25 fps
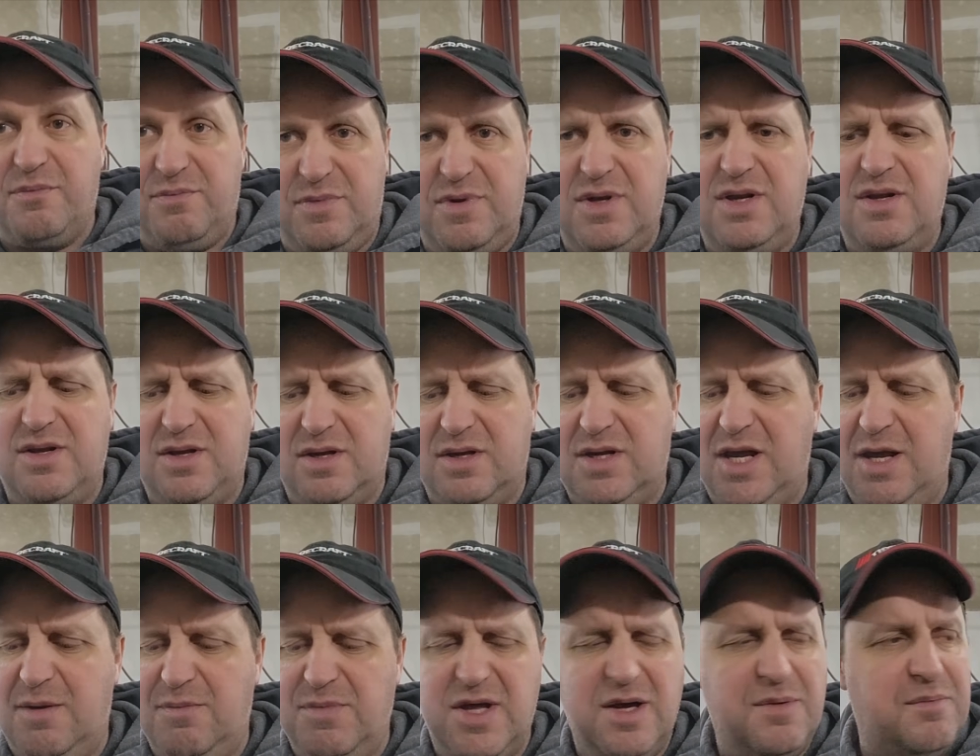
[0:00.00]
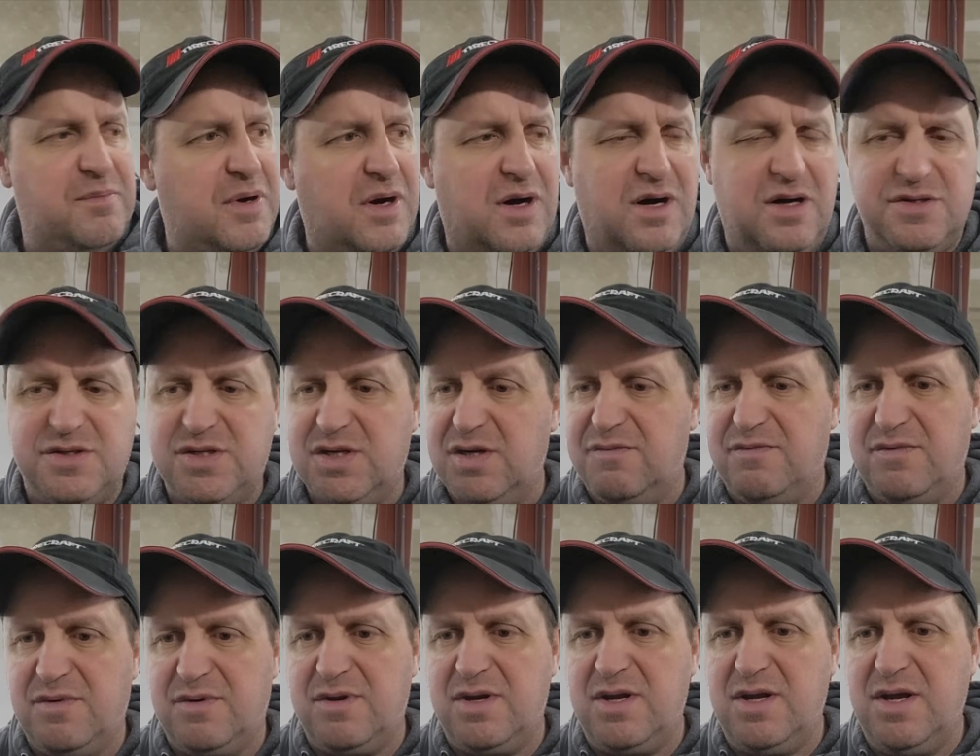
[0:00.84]
We need to keep them positive
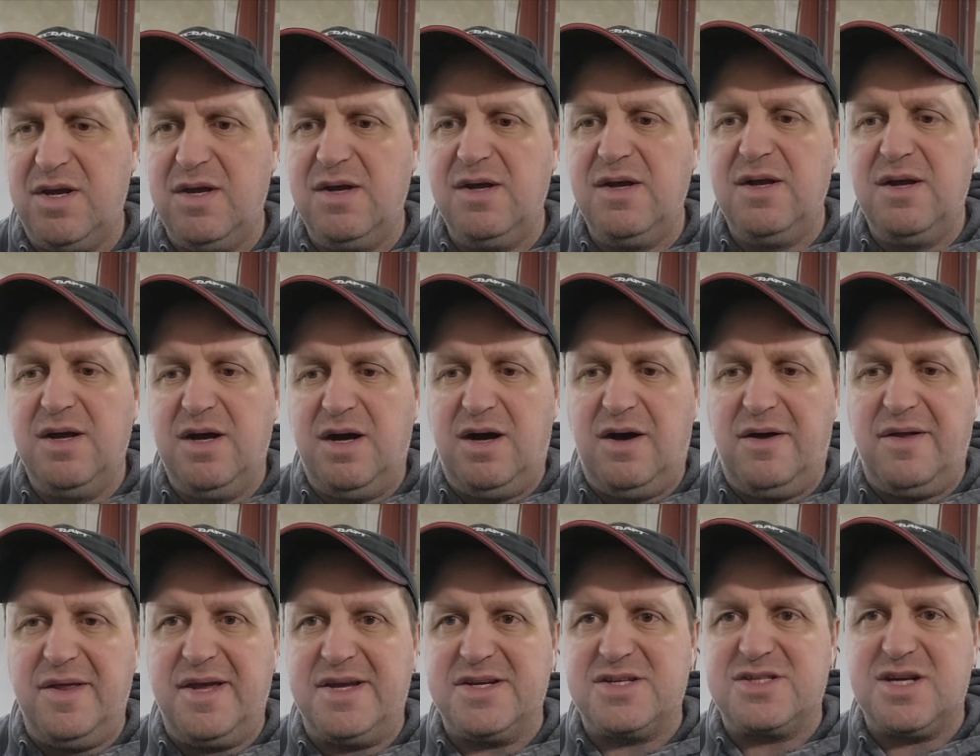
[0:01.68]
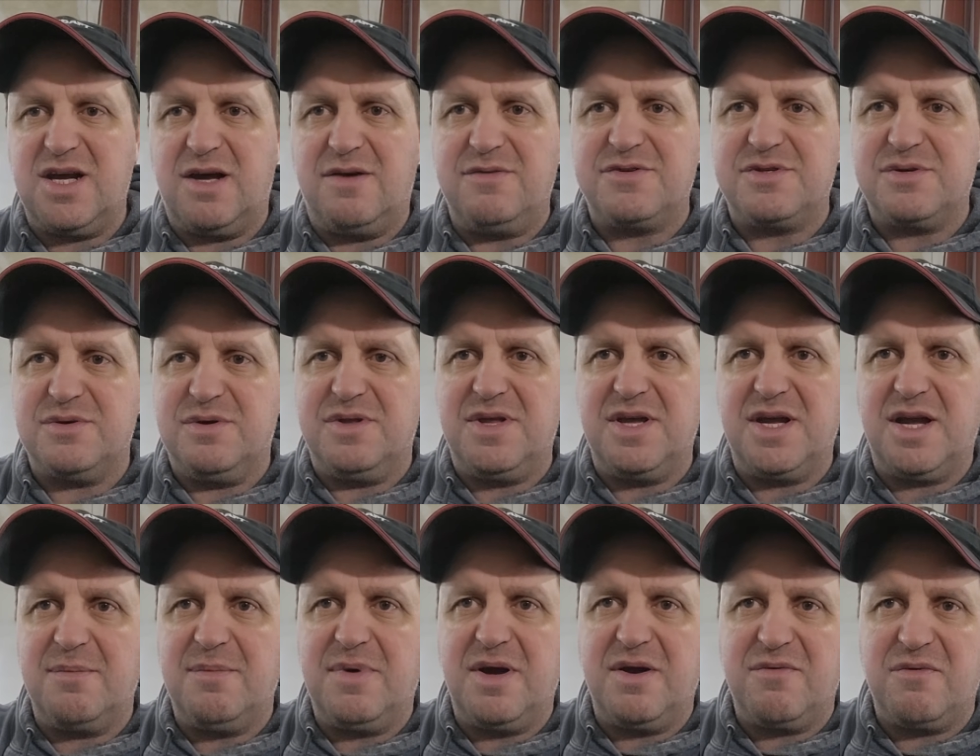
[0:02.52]
and all that stuff. So I think I
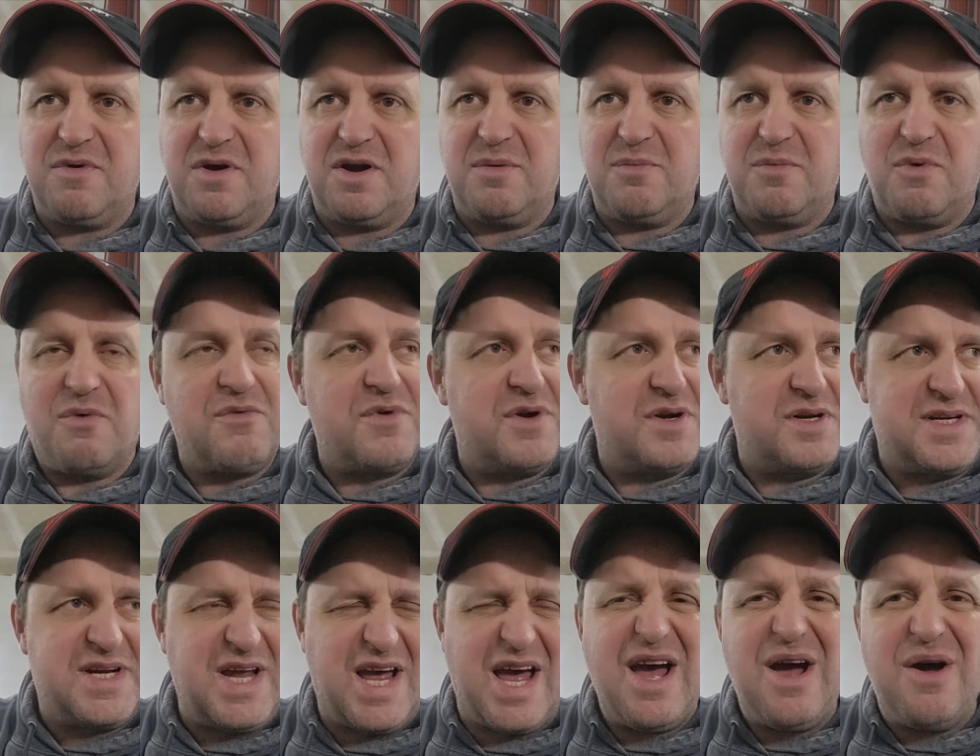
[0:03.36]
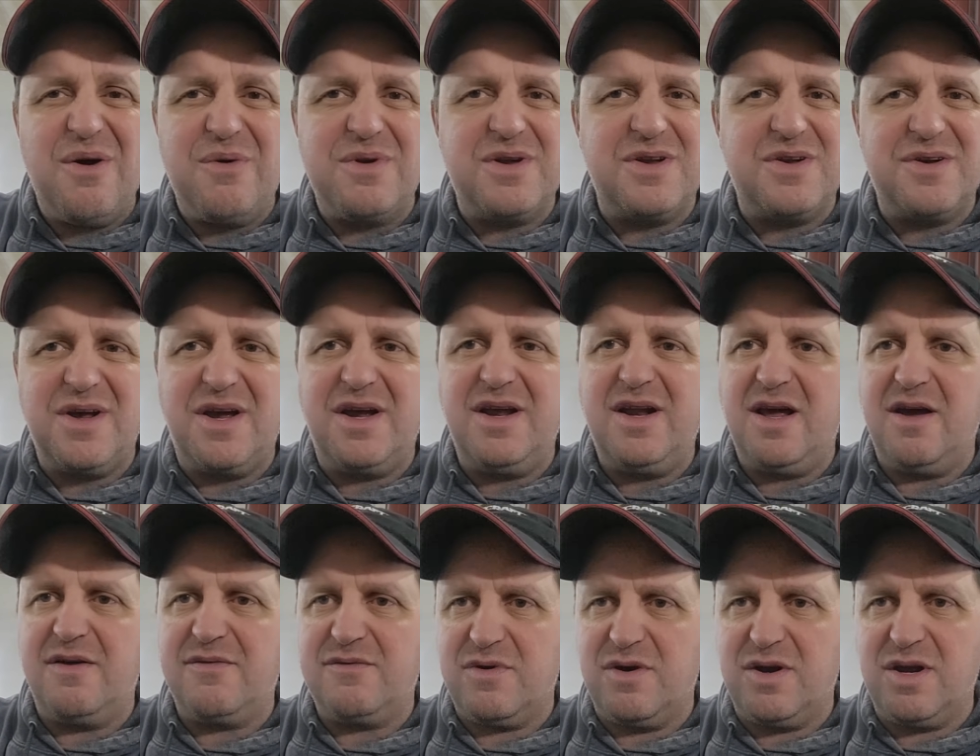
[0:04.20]
might run him over to town tonight
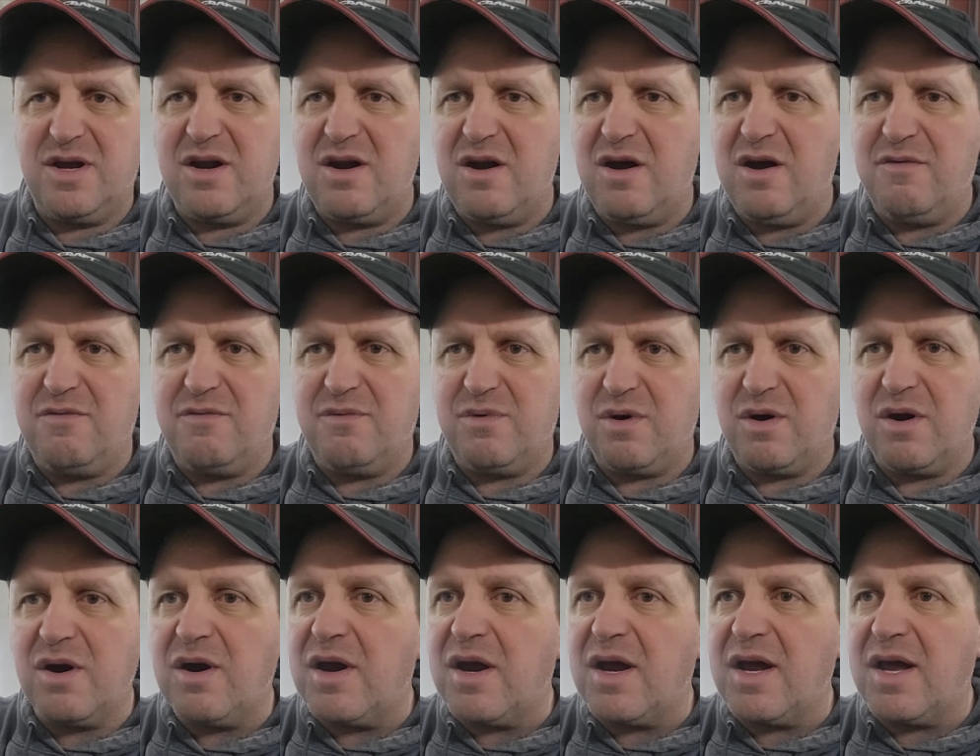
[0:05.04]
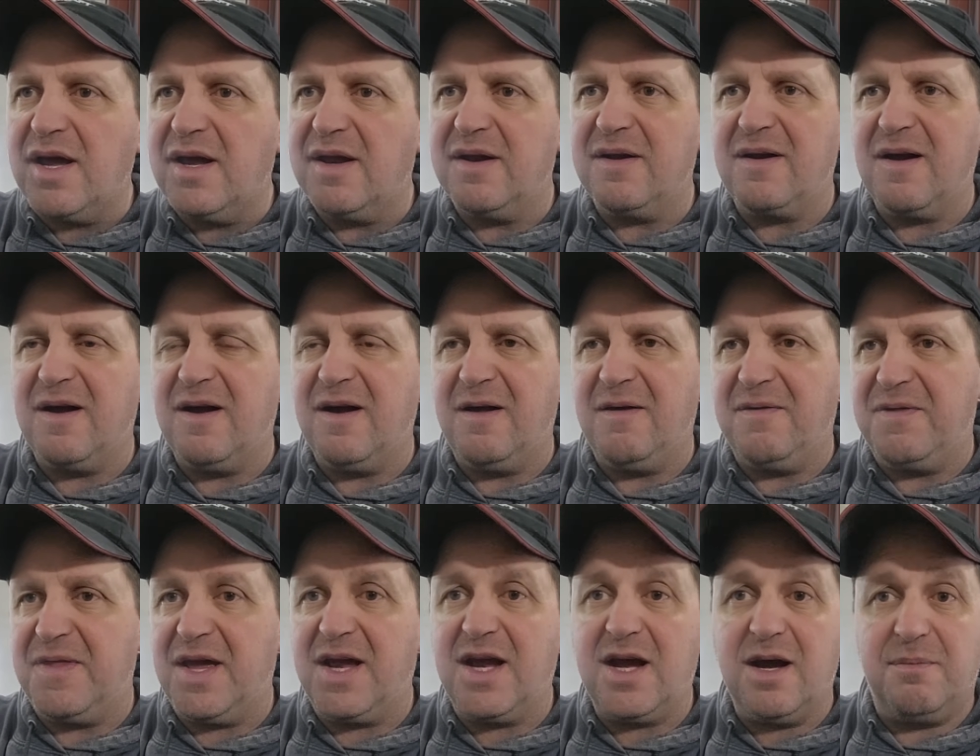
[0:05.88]
after I get off work, and I
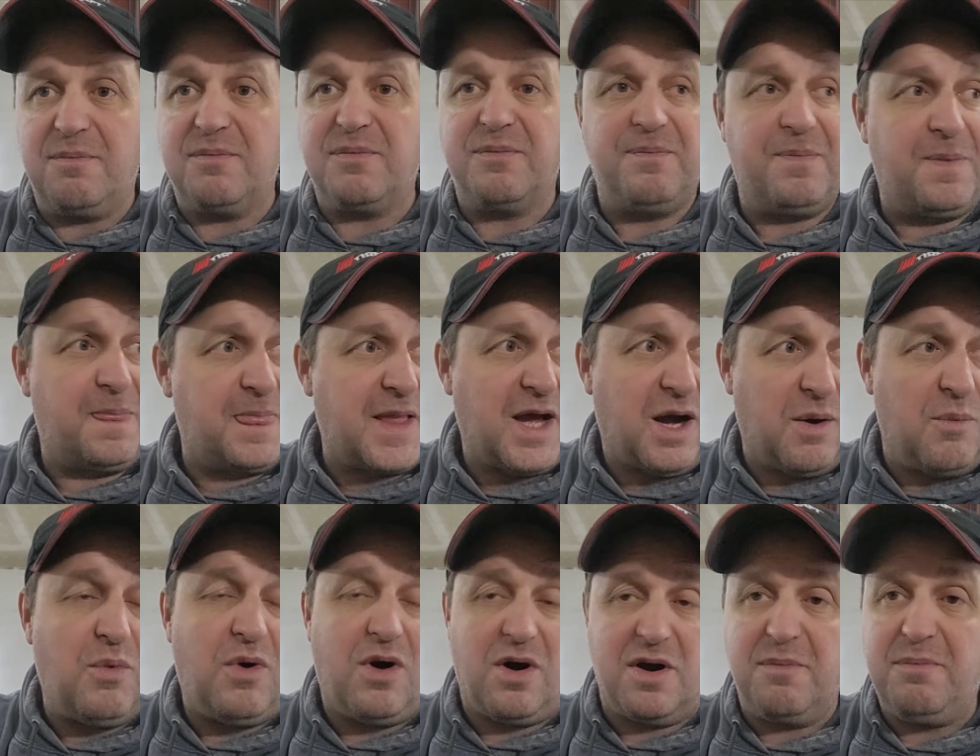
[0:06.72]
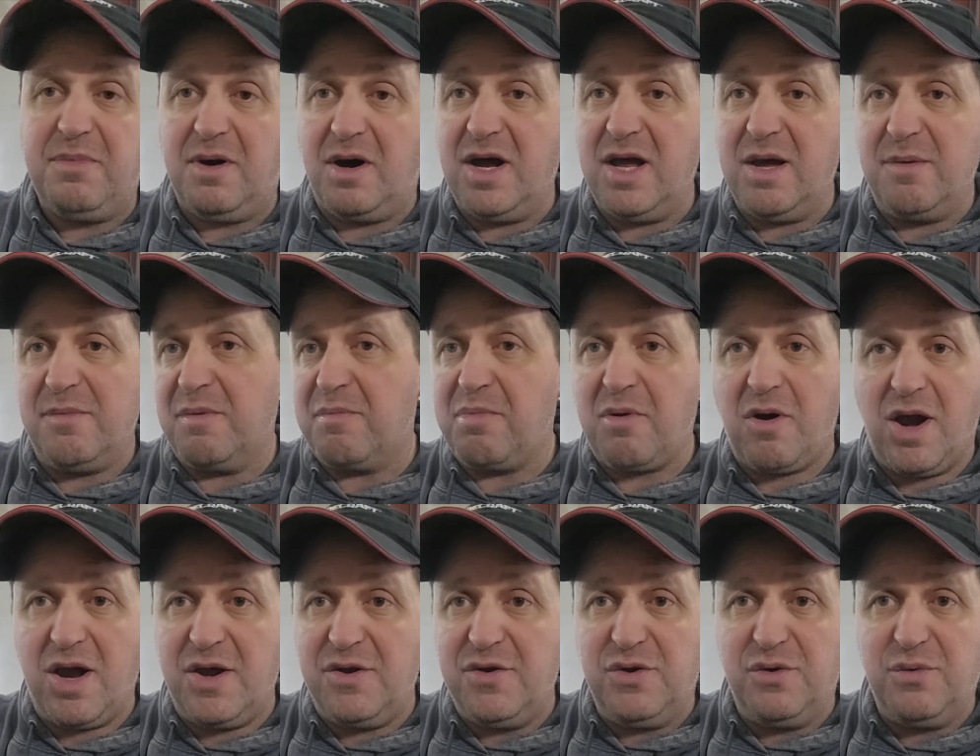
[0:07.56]
think I want to buy him a
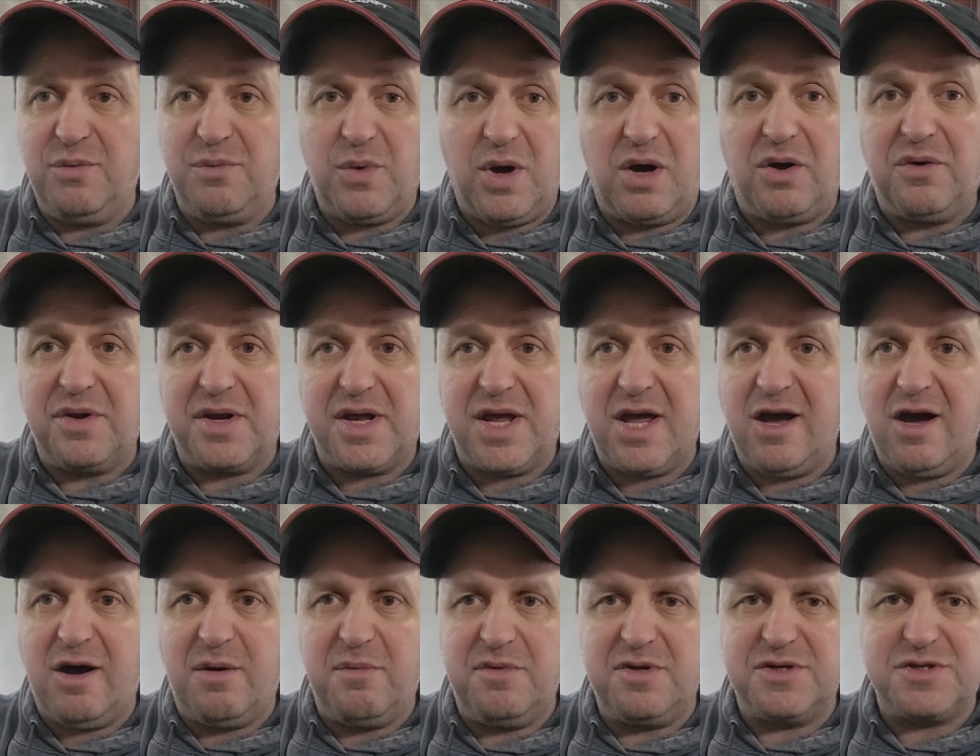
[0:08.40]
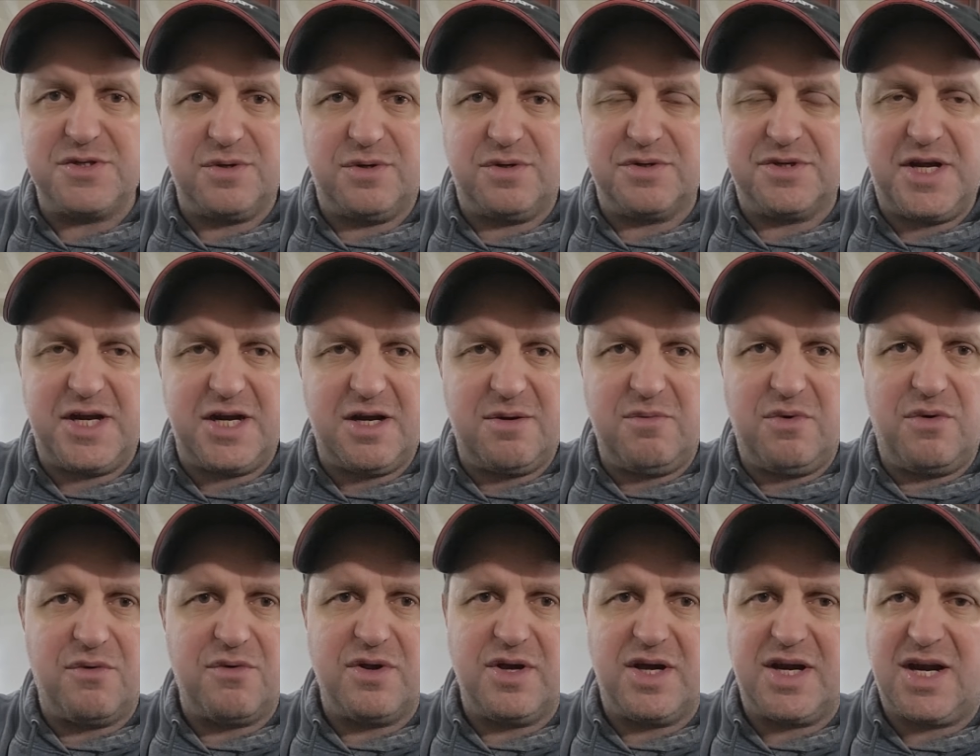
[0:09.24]
brand new welding helmet. So I'll take him over
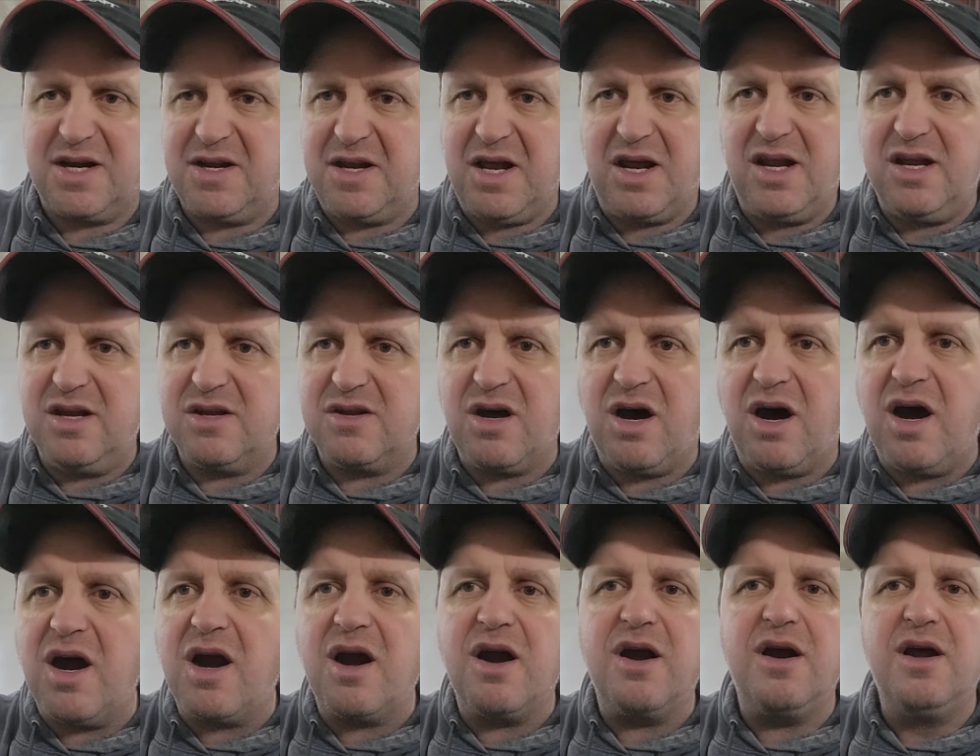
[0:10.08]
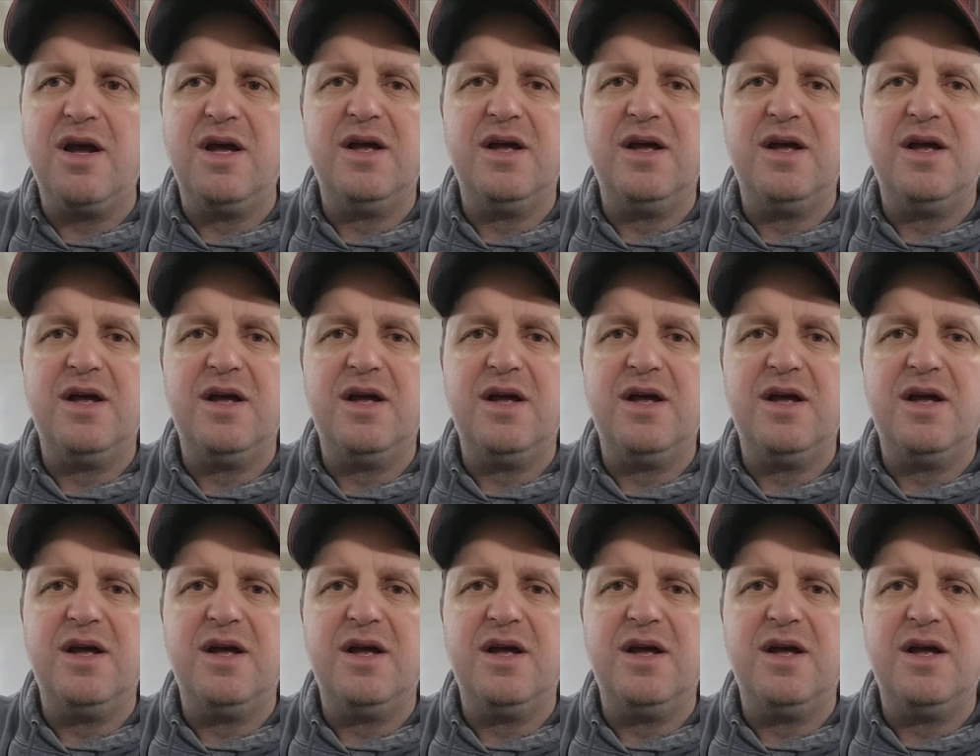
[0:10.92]
to like Canadian Tire,